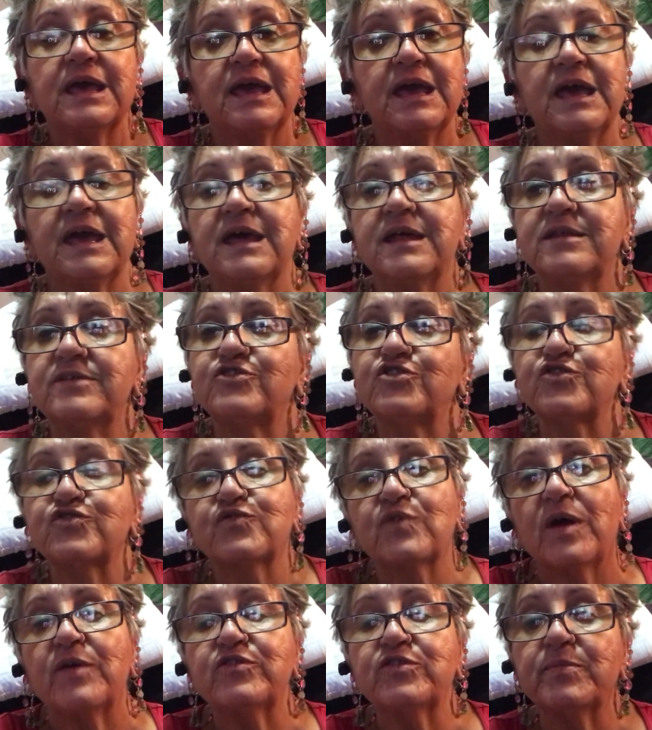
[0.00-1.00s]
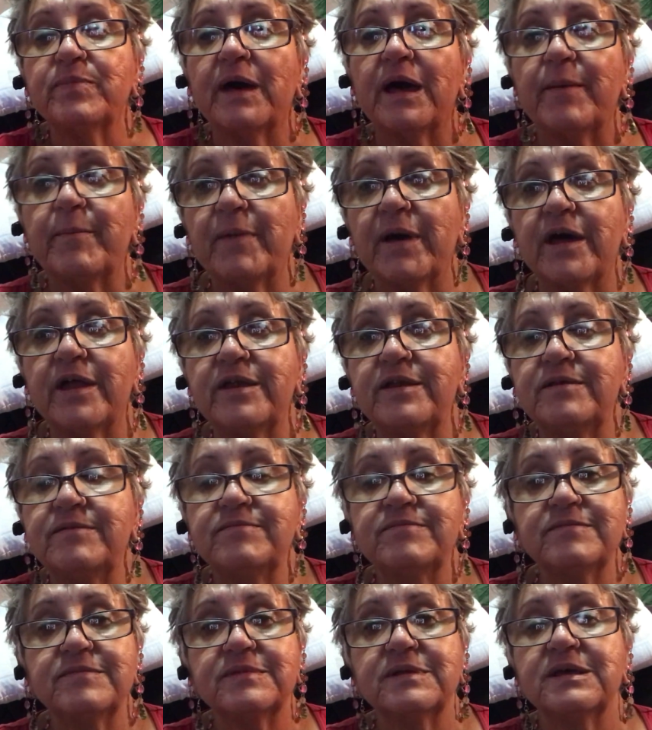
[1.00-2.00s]
And subscribe to my button.
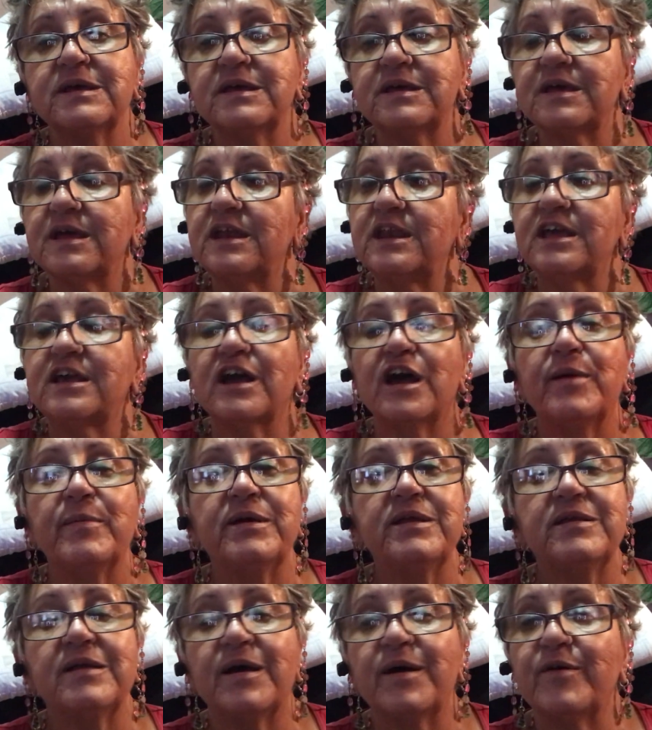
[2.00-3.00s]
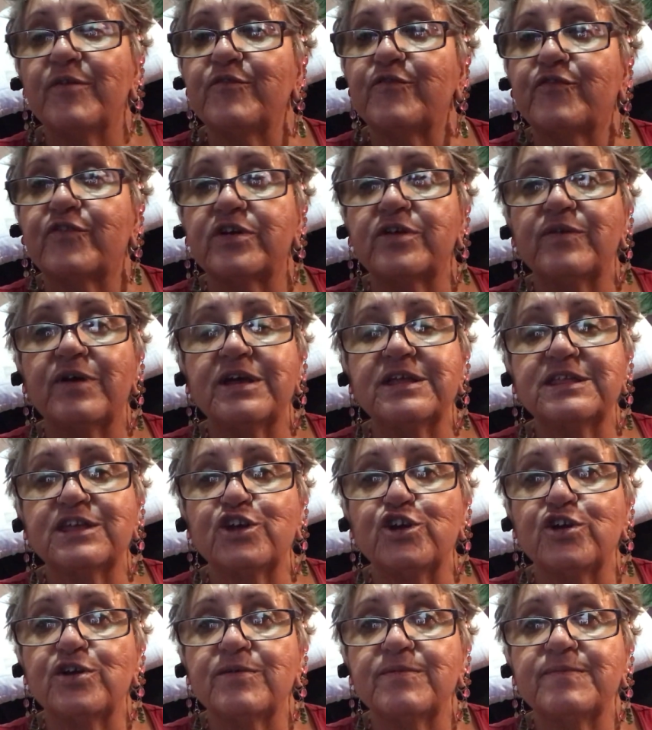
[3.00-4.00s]
Any comment, I'm free right
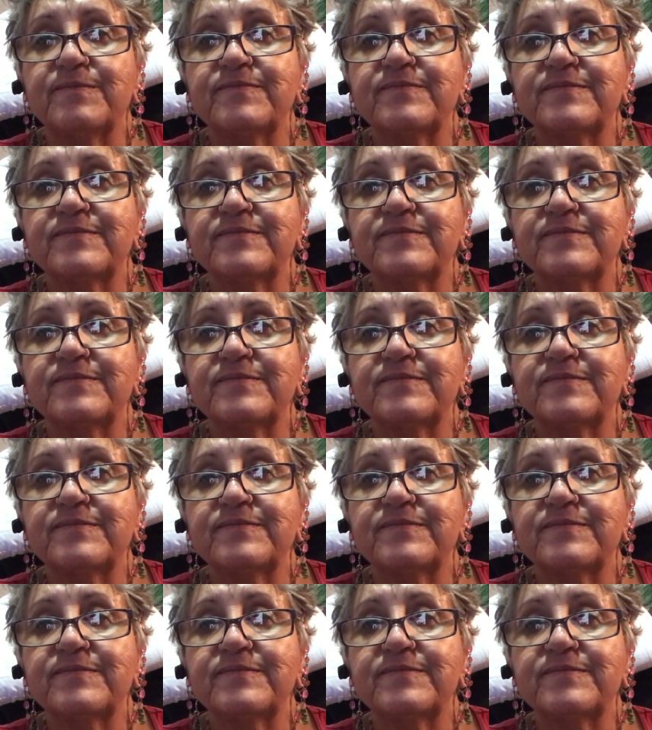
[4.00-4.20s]
there.